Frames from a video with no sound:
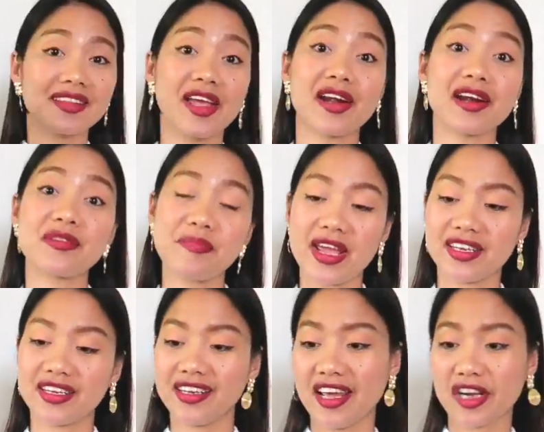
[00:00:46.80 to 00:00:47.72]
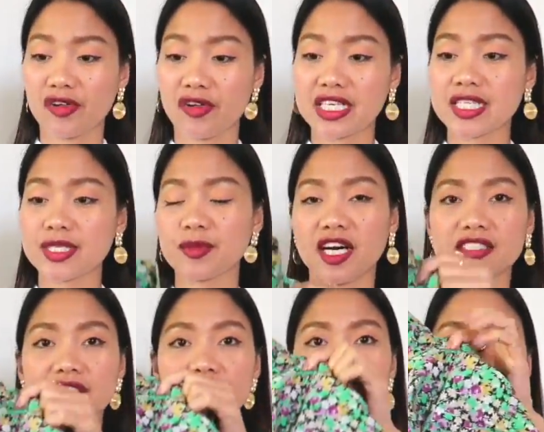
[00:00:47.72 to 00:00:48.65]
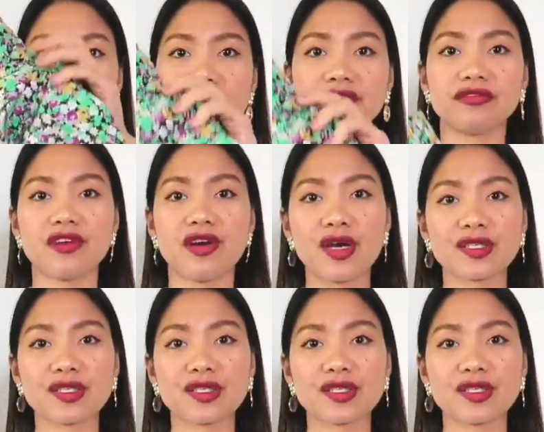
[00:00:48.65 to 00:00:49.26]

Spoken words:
They are made in a crisp cotton weave.